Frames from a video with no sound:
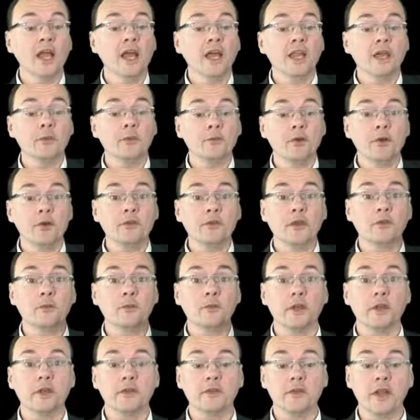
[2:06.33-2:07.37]
Now, process
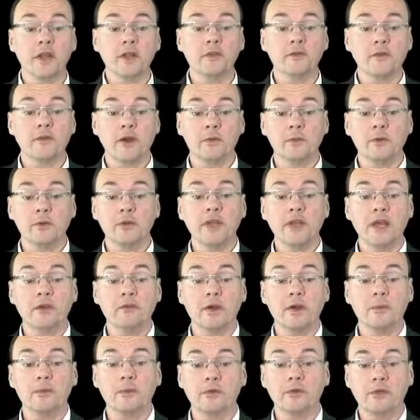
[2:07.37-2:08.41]
1 is another variable, and that
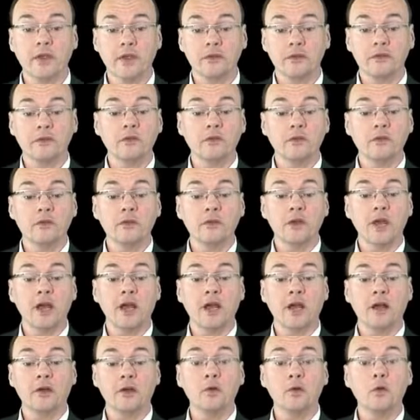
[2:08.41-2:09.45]
represents
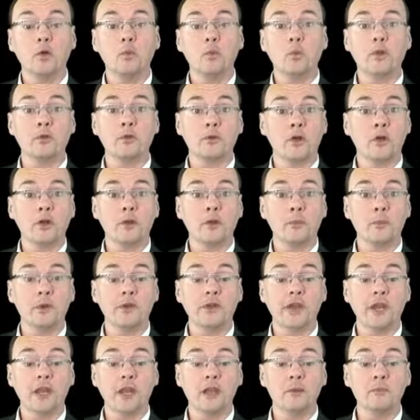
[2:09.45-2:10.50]
whether or not a
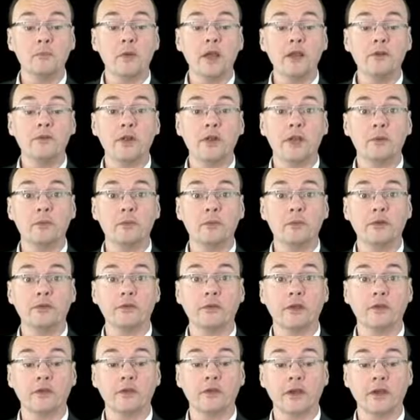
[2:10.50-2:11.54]
particular mind reading
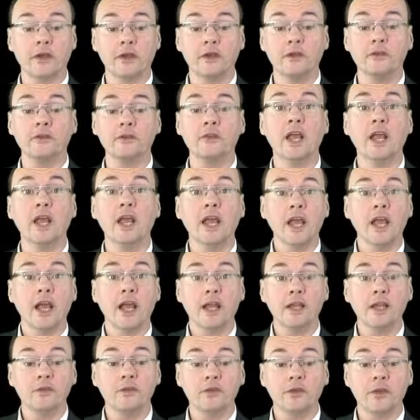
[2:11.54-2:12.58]
process occurs,
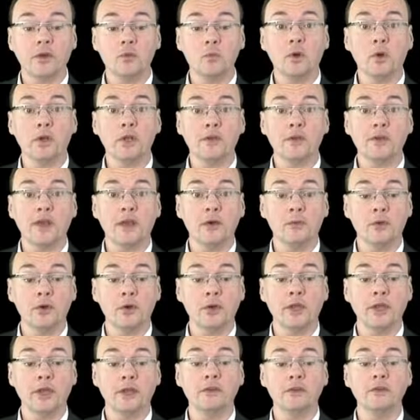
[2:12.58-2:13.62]
and if so, what its output
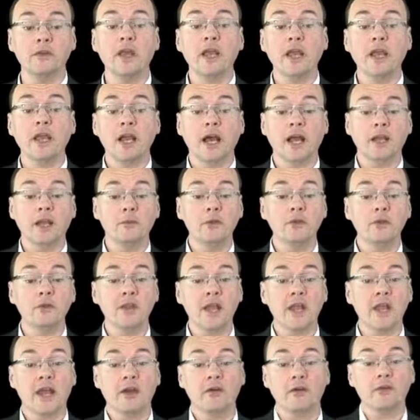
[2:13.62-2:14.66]
is. And I'm using
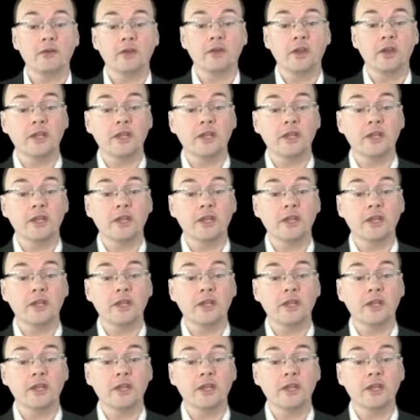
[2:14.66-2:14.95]
the arrows to